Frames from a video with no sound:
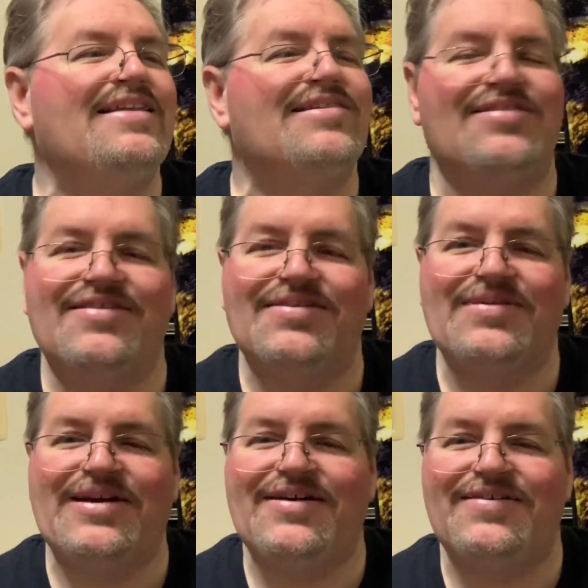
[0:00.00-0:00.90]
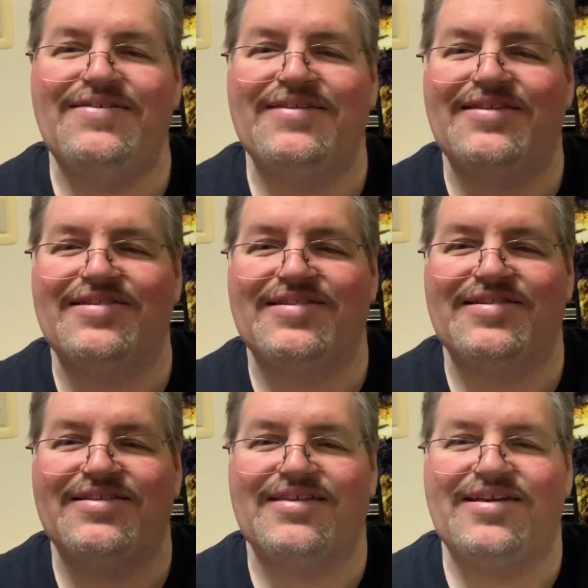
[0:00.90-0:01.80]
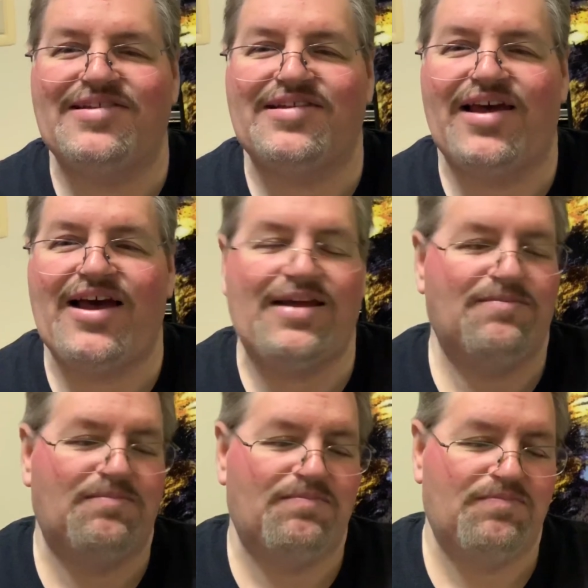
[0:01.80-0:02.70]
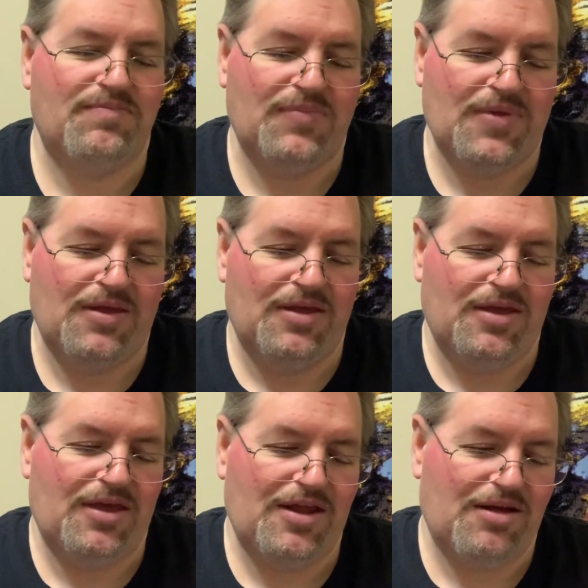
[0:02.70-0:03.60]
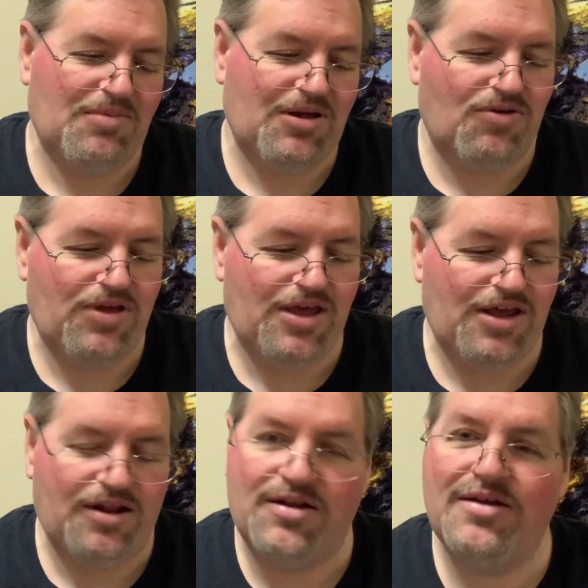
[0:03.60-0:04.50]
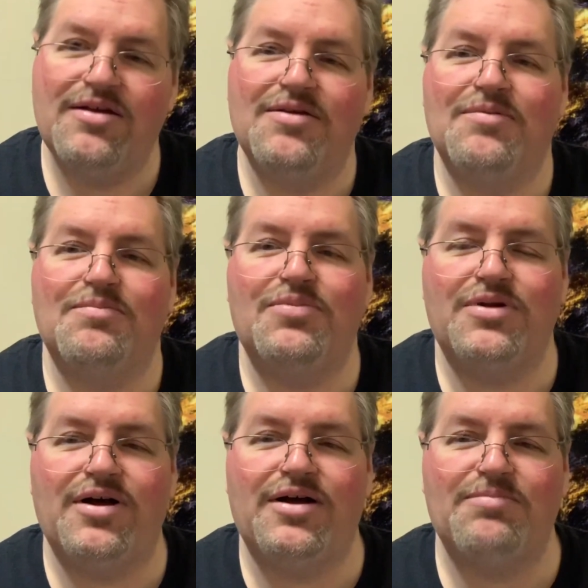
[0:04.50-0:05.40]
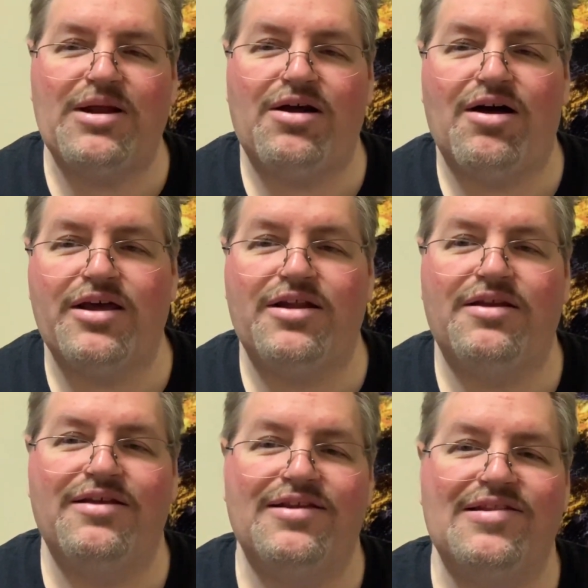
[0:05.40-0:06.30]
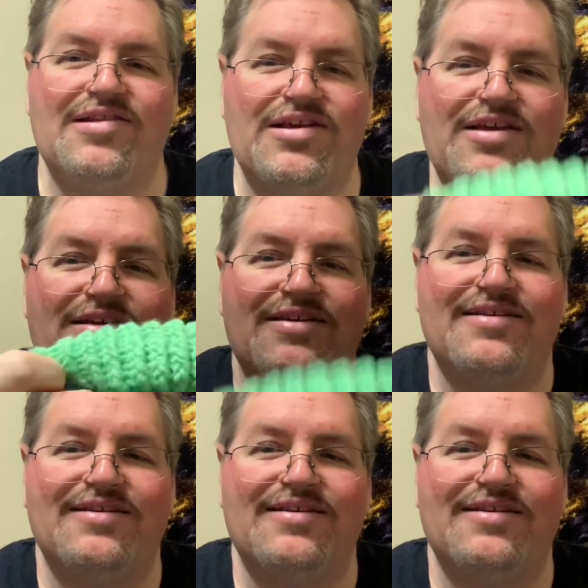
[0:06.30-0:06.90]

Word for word: so here we go. Nice hat. And I'm going to go ahead and put it on my noggin, see